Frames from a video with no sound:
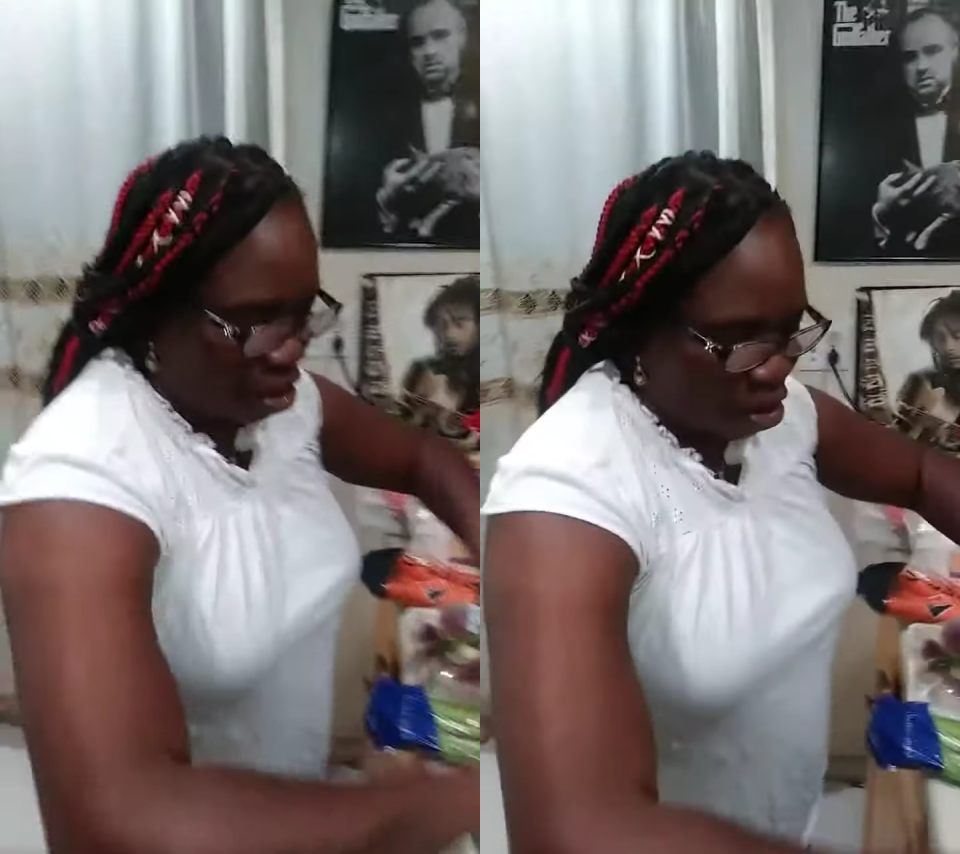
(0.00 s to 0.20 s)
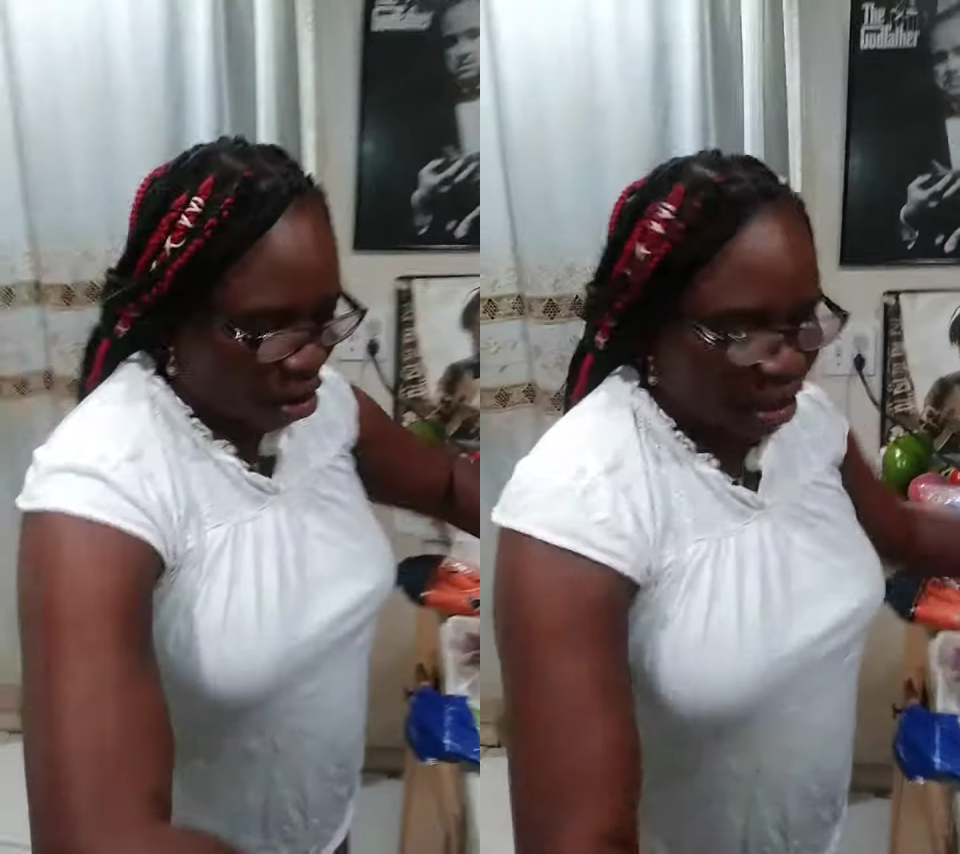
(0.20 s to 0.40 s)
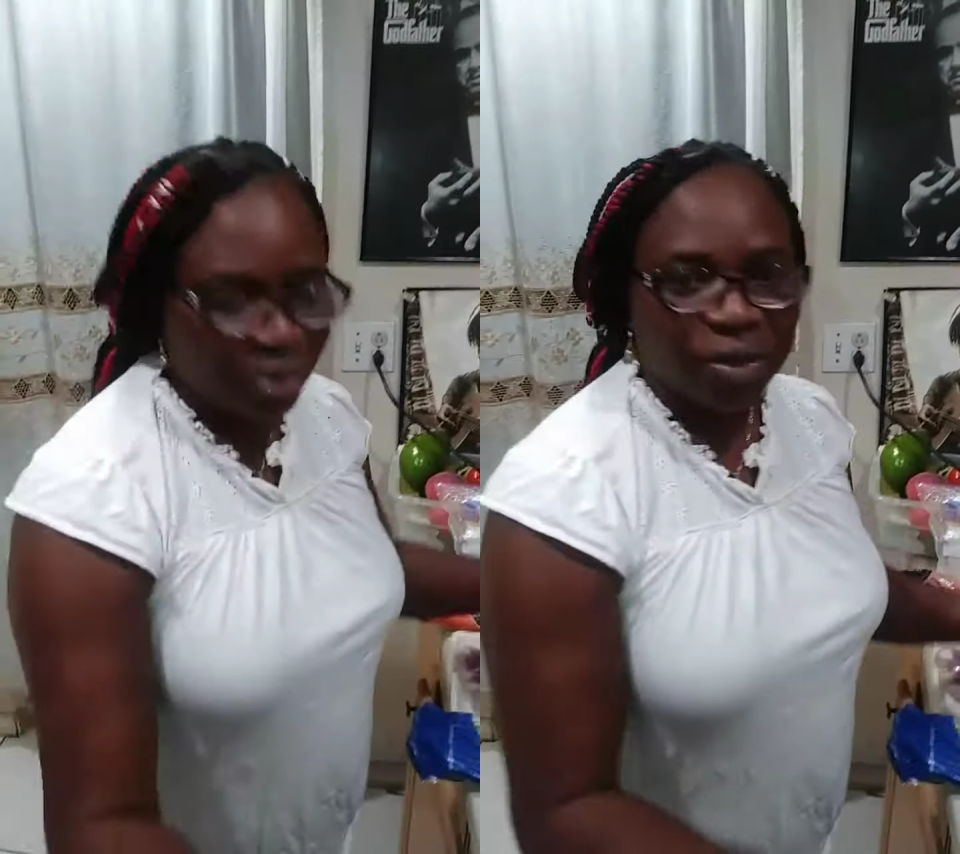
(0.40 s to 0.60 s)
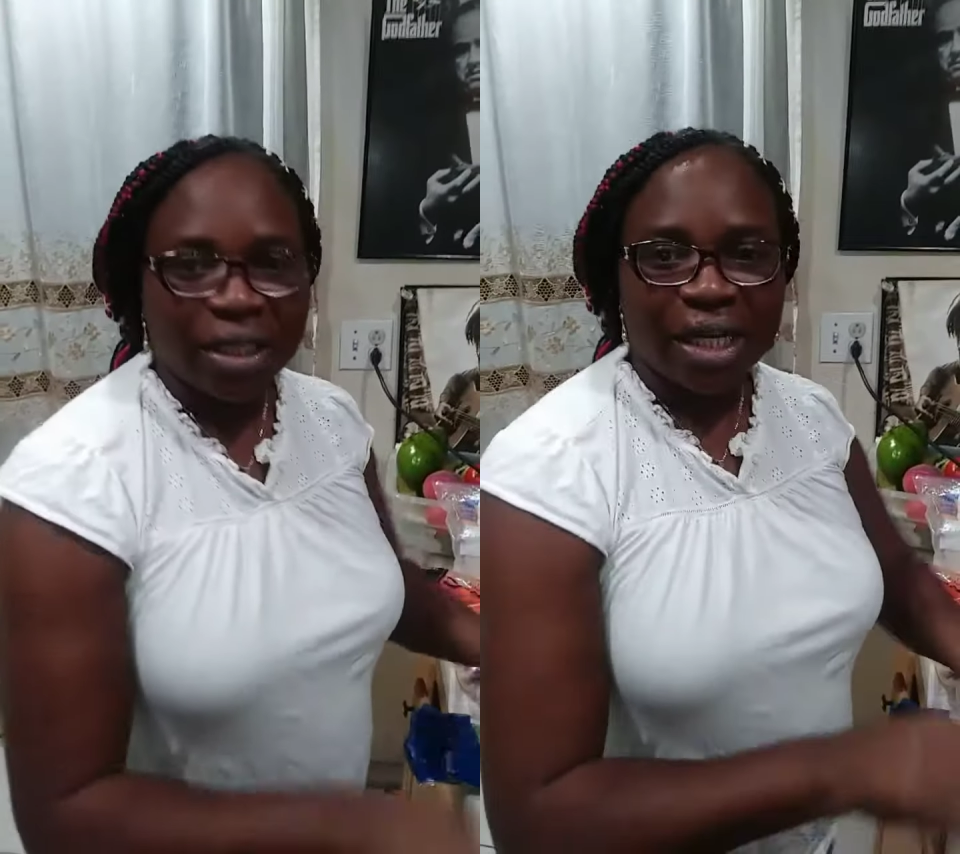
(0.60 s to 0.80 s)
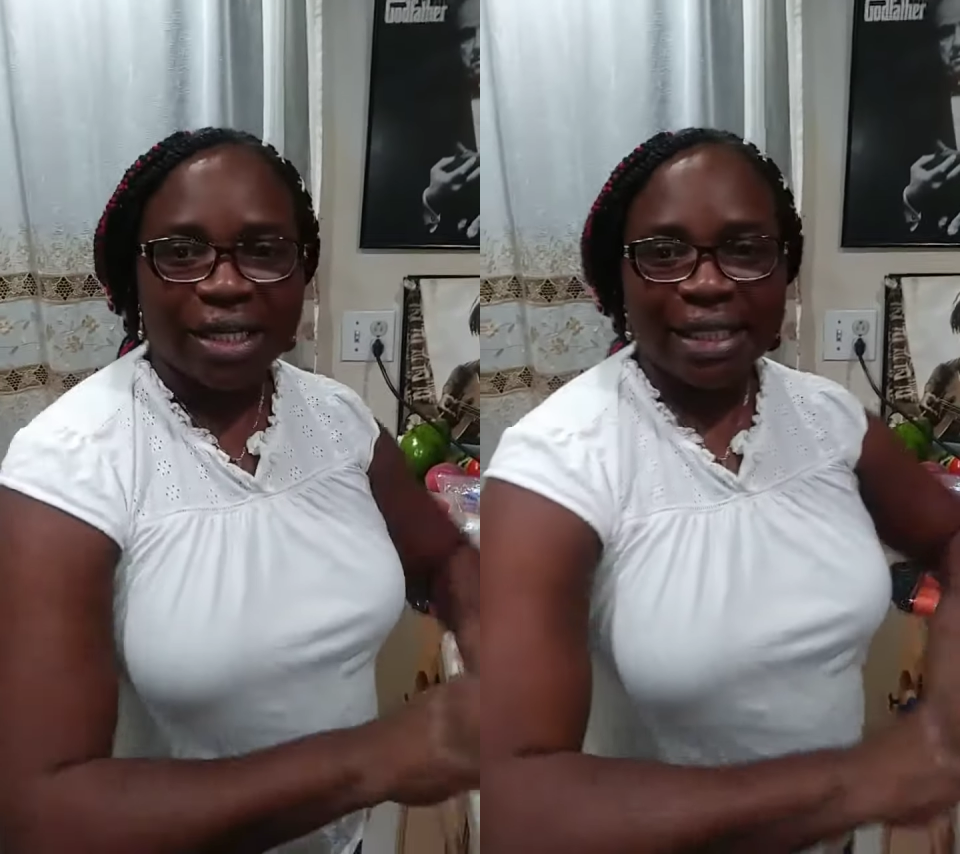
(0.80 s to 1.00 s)
all of those
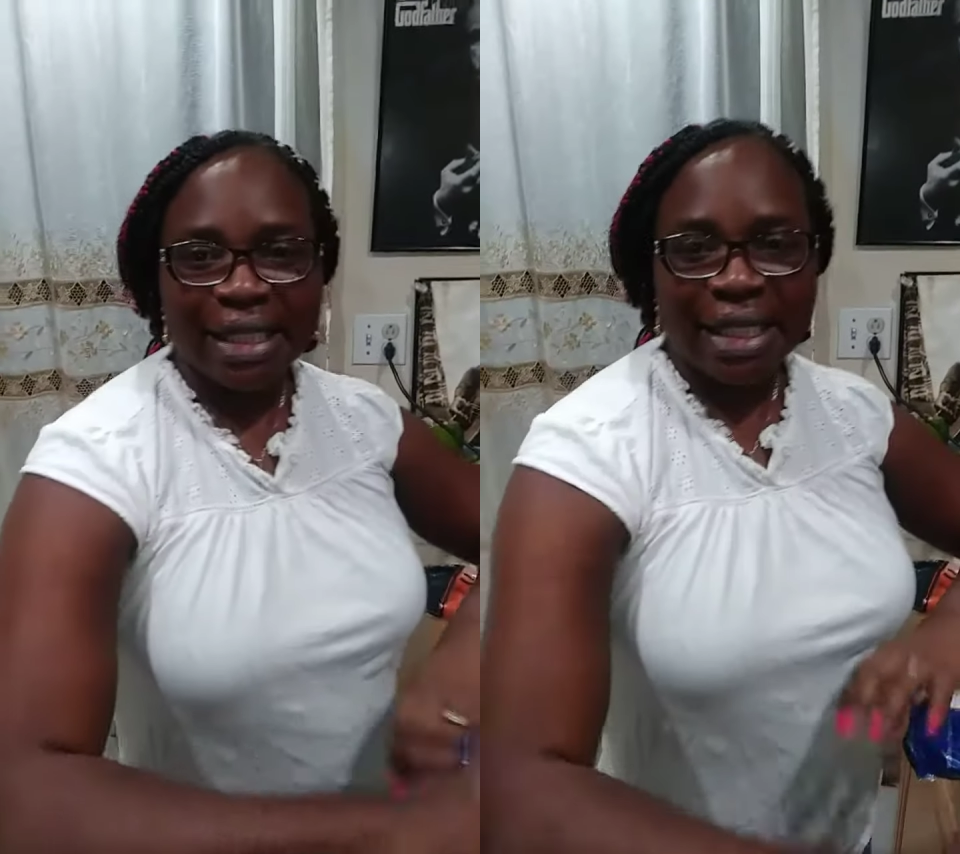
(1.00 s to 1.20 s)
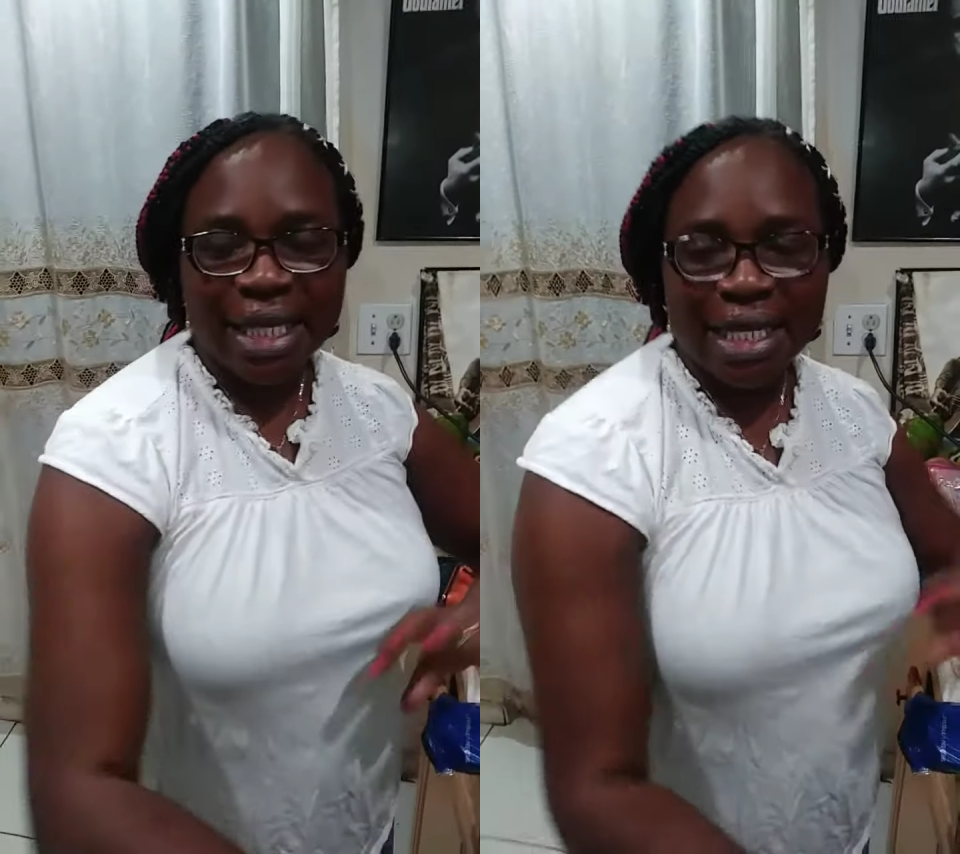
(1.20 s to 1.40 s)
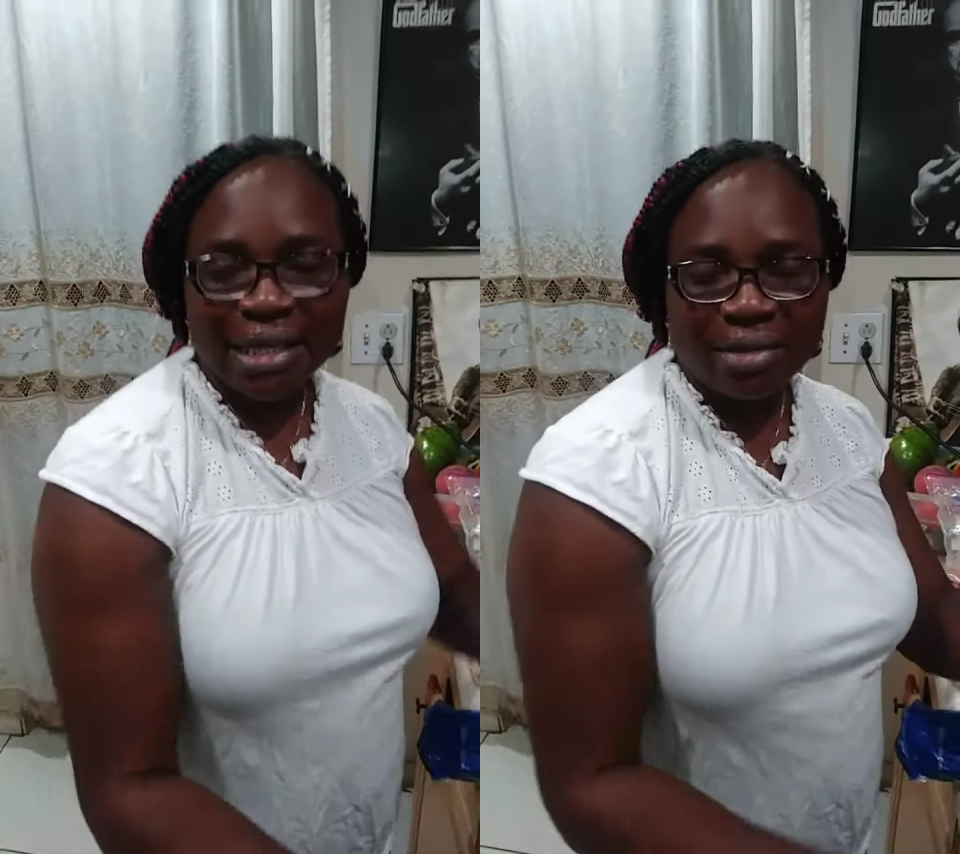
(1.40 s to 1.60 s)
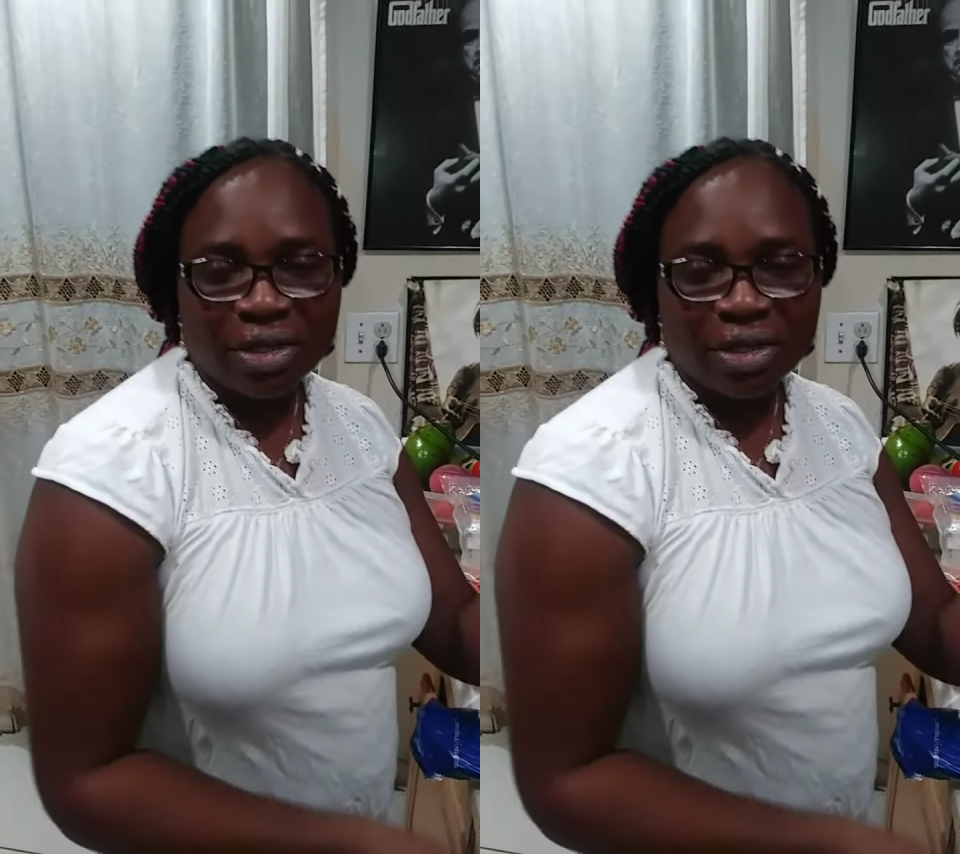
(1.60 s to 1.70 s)
little seeds,